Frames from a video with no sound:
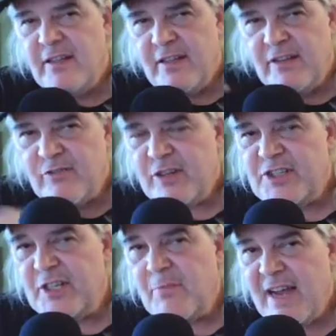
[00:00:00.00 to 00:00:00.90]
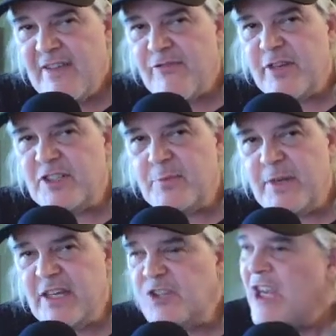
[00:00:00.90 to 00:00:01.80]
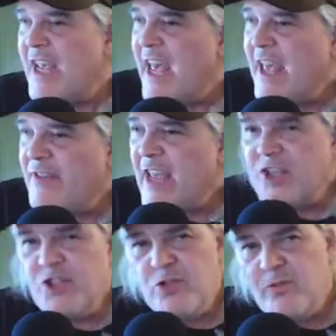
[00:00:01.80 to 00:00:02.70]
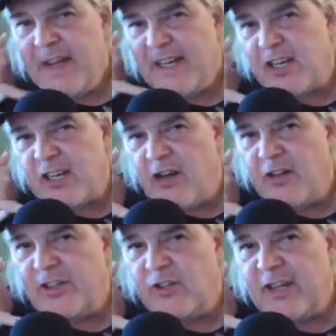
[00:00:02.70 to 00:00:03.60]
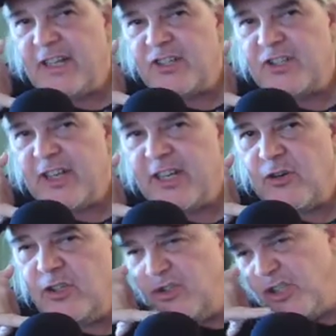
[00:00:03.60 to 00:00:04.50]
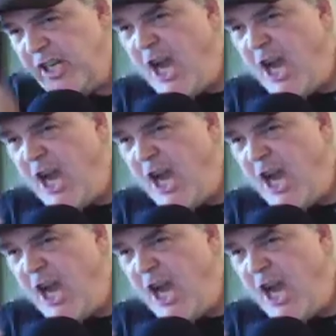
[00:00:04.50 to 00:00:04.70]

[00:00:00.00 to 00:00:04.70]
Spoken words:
infringing my free speech, and then you make a call to your legislator and you say,